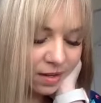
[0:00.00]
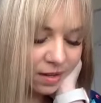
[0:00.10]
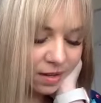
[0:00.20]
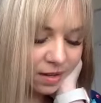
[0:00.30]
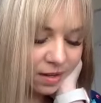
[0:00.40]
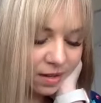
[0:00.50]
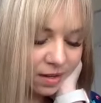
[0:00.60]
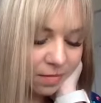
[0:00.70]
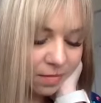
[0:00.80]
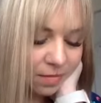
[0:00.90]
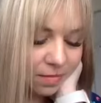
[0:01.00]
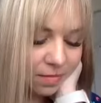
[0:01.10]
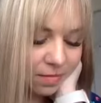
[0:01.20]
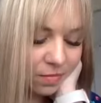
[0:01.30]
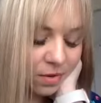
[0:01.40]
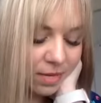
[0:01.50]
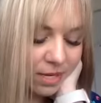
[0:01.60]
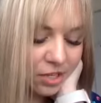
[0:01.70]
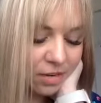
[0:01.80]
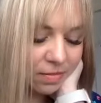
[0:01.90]
One by
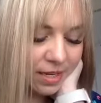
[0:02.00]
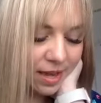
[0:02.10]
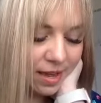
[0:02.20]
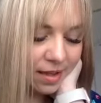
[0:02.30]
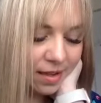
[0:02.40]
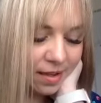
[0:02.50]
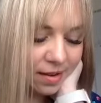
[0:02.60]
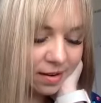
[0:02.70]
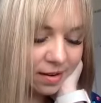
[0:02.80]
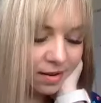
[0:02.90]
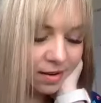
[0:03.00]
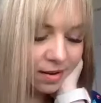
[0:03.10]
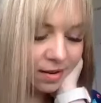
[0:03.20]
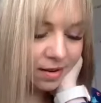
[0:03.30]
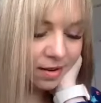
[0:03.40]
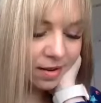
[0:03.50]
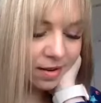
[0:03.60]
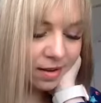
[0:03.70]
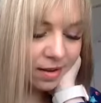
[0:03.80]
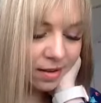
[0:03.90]
Jen McCann,
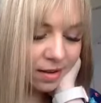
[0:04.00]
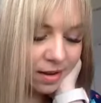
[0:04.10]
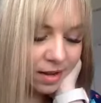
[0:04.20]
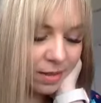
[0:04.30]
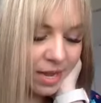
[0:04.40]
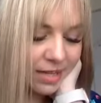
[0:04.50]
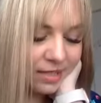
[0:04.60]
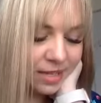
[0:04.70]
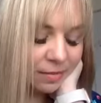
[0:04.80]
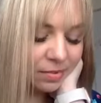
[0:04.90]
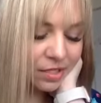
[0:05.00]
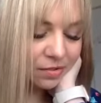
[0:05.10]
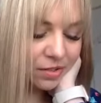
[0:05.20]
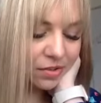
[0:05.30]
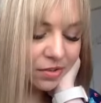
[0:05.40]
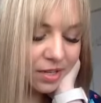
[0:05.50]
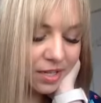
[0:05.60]
8 Steps to Recruiting